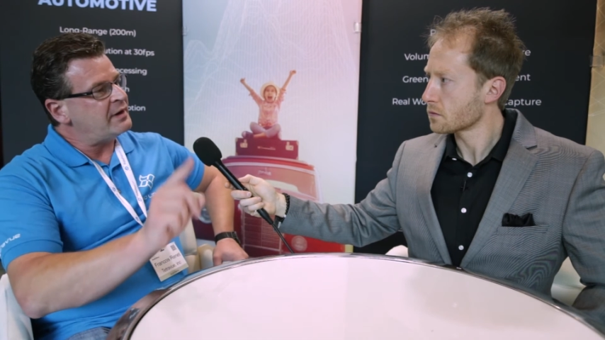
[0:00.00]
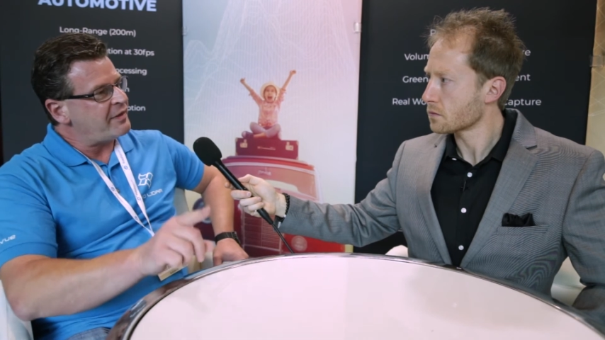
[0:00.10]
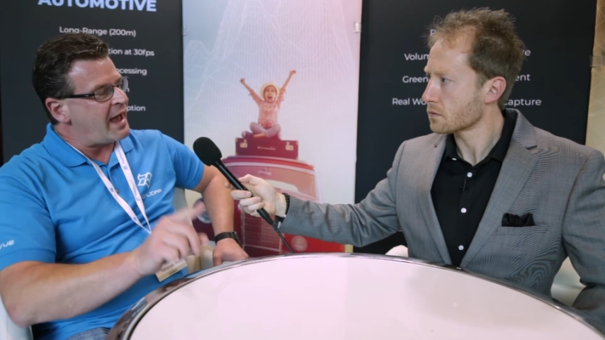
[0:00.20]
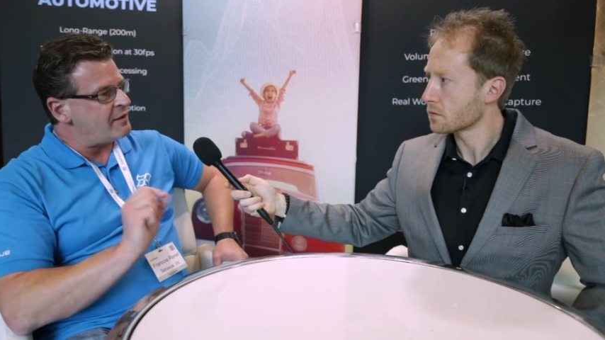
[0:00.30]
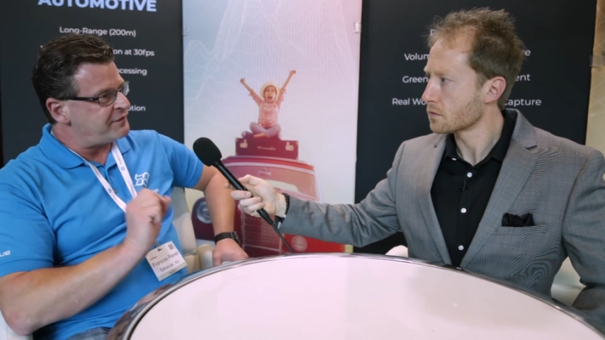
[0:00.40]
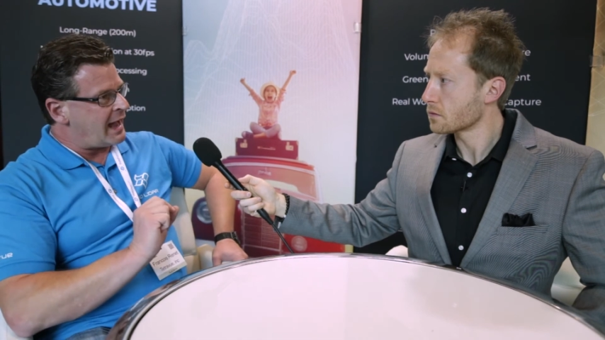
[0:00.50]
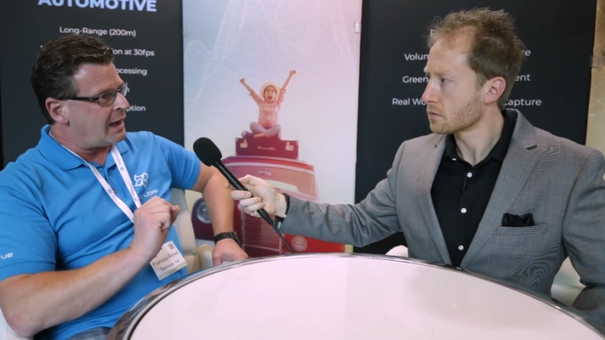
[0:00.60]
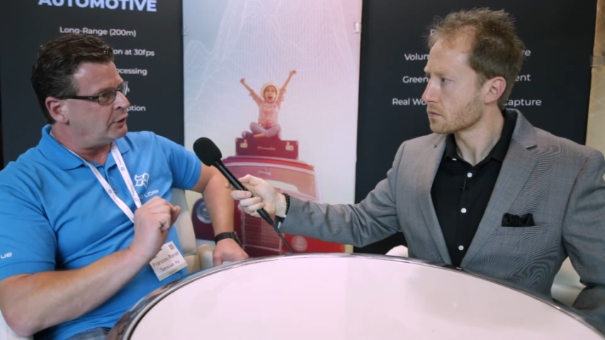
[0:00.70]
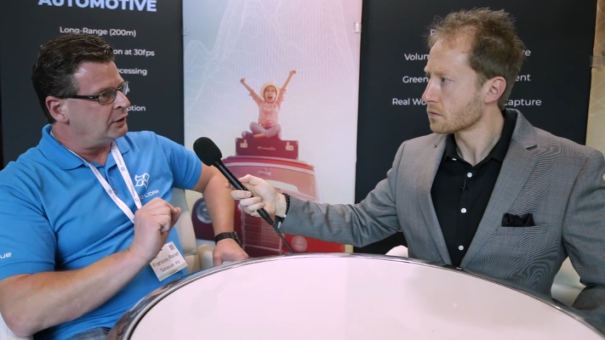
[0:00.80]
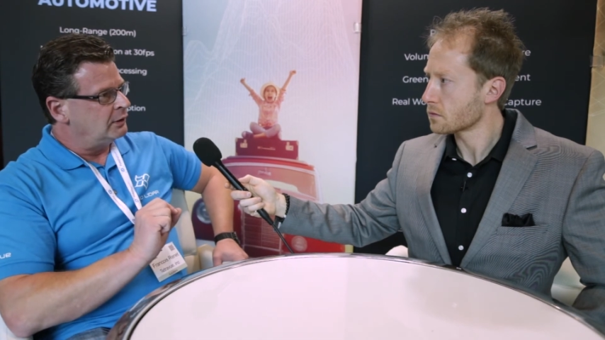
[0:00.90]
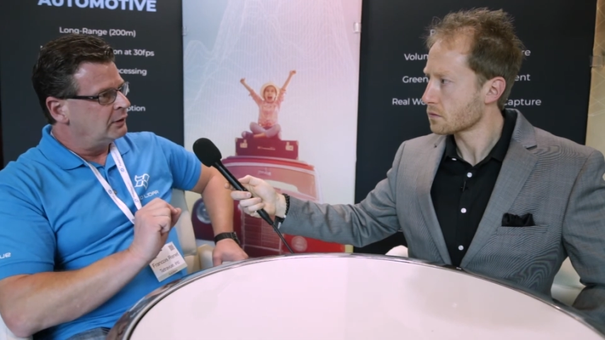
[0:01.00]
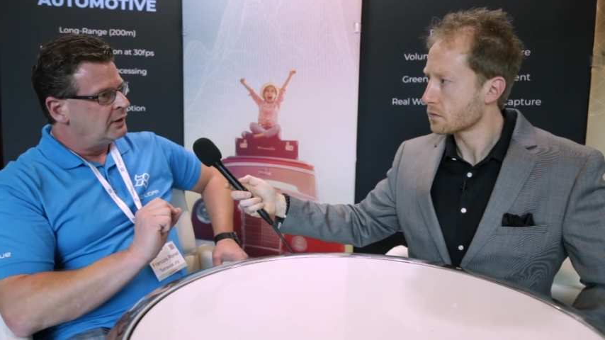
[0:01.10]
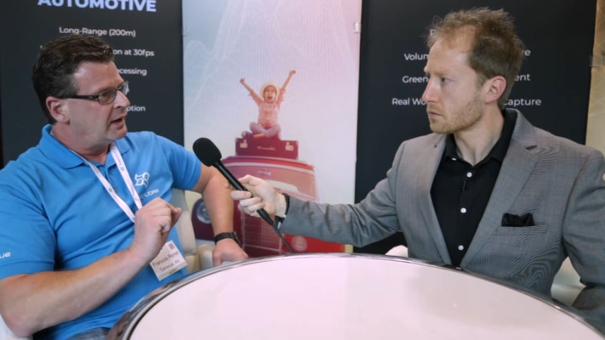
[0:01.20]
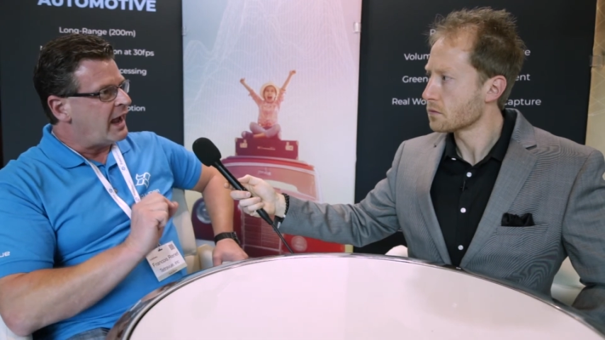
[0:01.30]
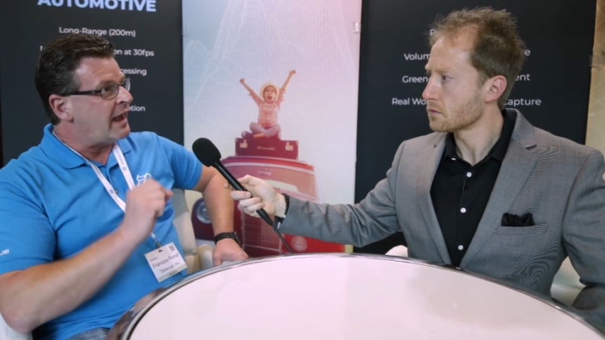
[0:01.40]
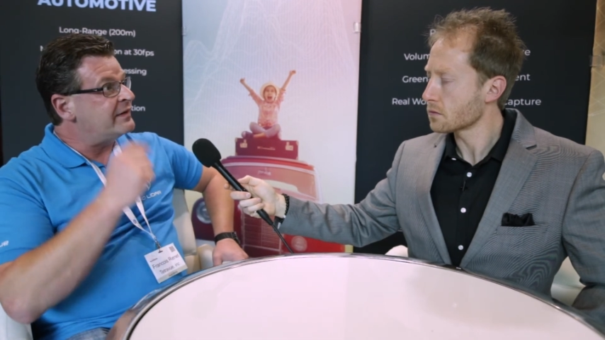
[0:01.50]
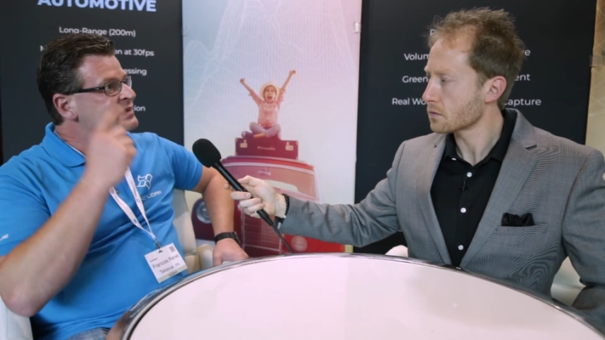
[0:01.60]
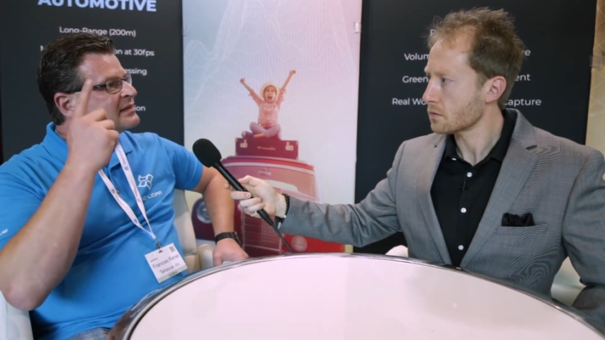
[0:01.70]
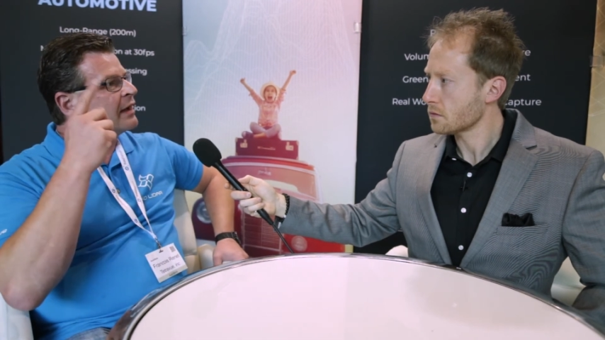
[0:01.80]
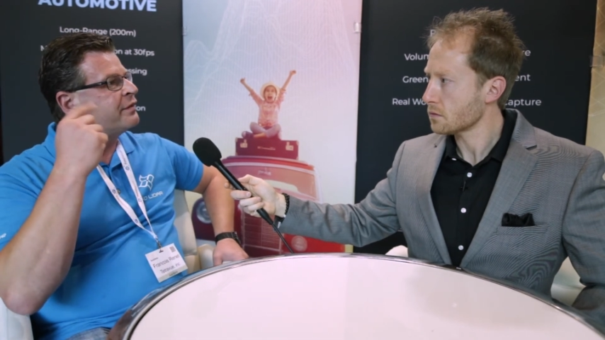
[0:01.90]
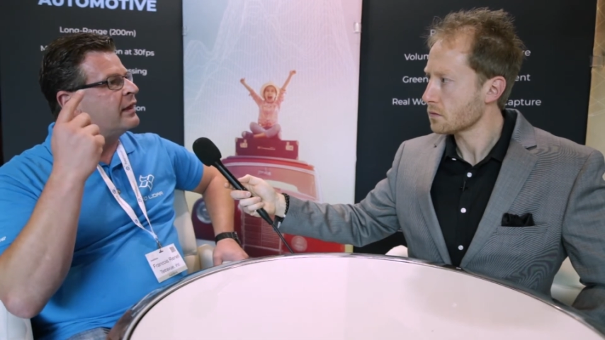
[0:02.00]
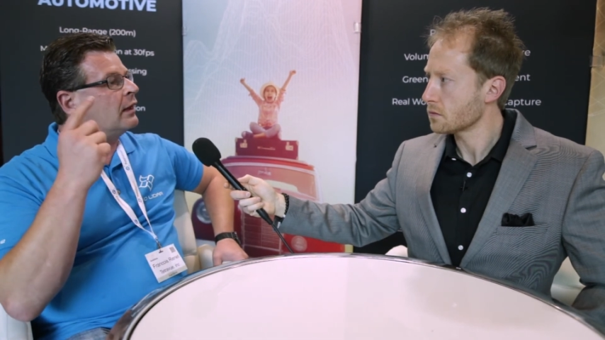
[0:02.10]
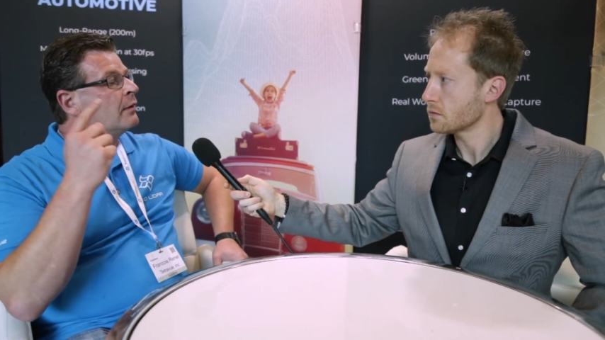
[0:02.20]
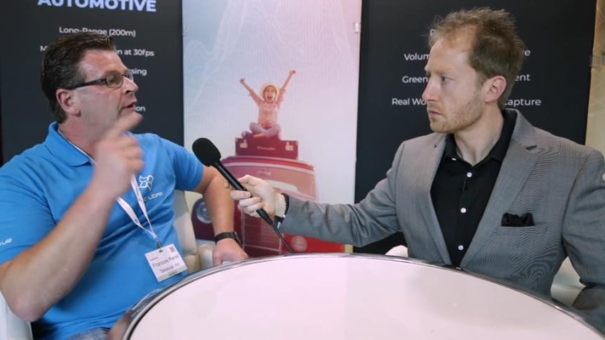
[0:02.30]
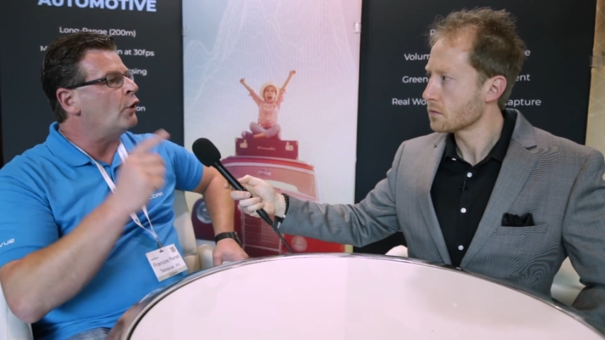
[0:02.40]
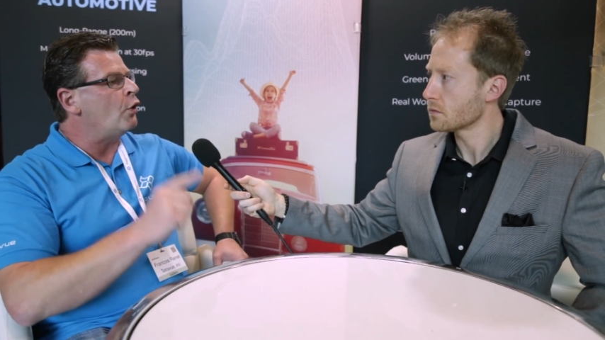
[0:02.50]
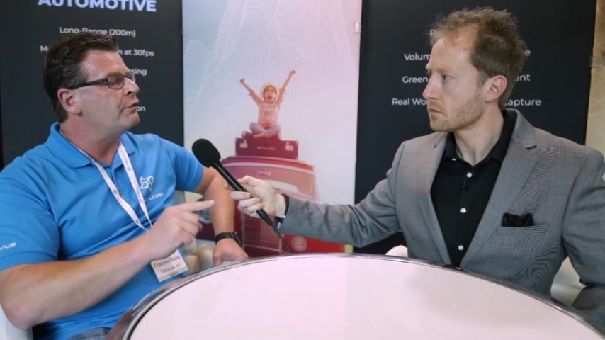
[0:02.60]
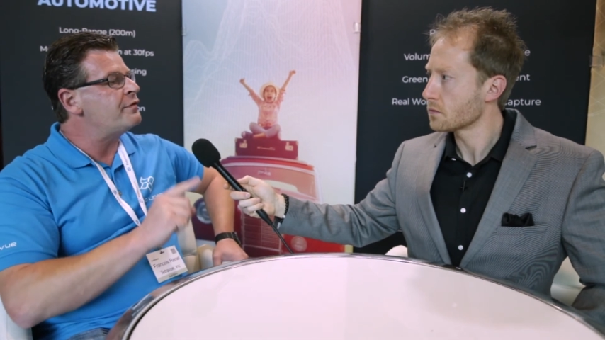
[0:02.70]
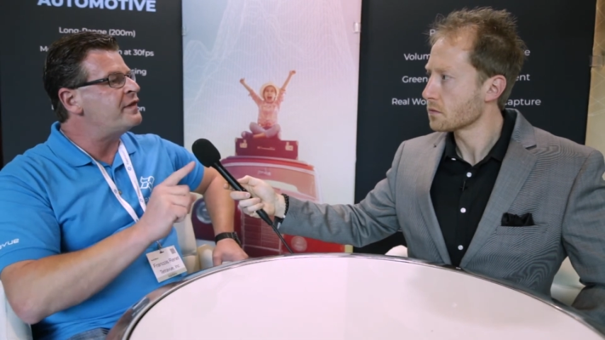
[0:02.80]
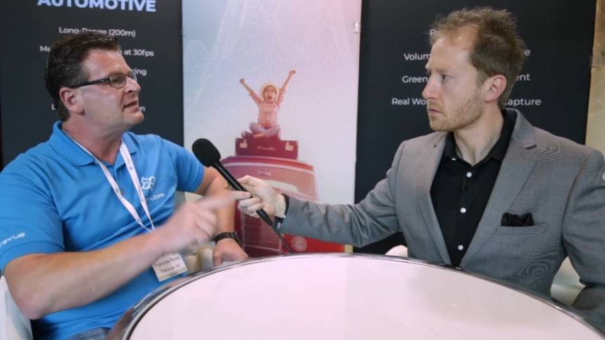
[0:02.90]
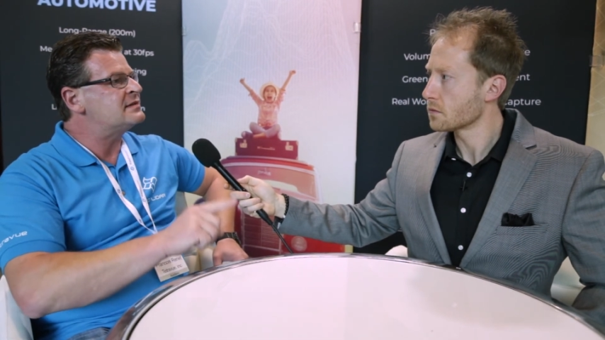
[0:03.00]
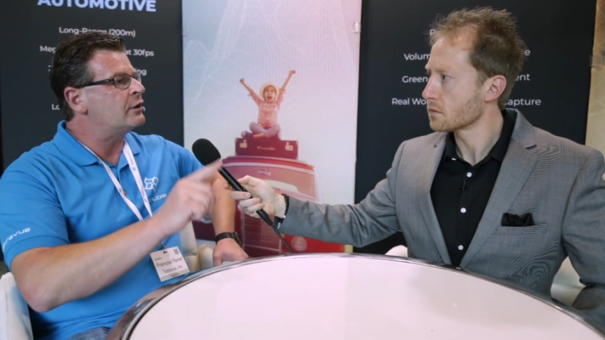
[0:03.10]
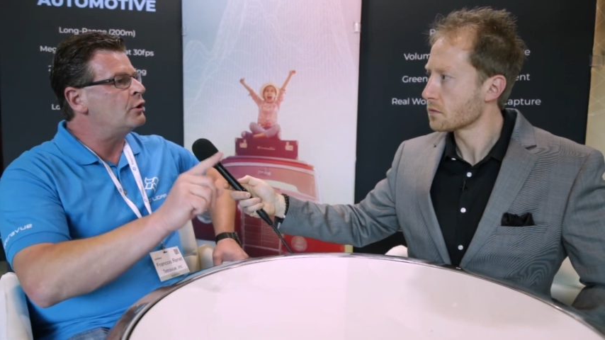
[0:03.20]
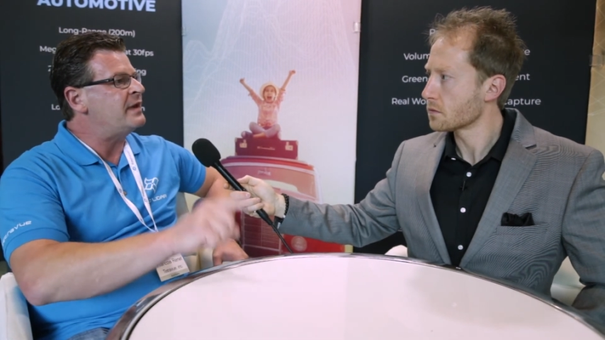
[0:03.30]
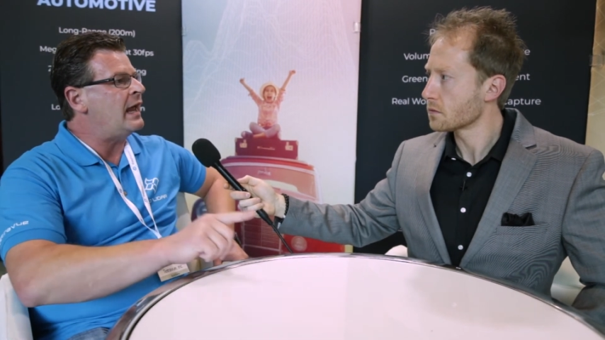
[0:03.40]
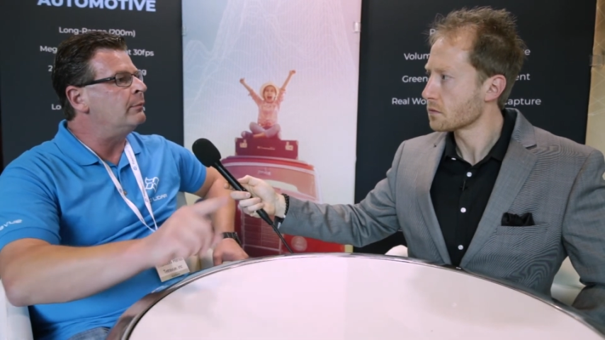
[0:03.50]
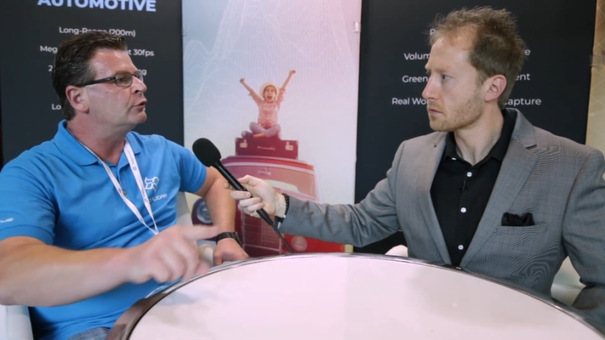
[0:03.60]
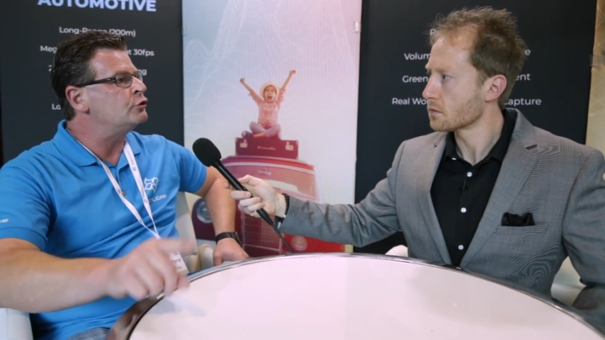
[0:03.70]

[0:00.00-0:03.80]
Speaker 1: another half hour and they start thinking about all the things they're going to be able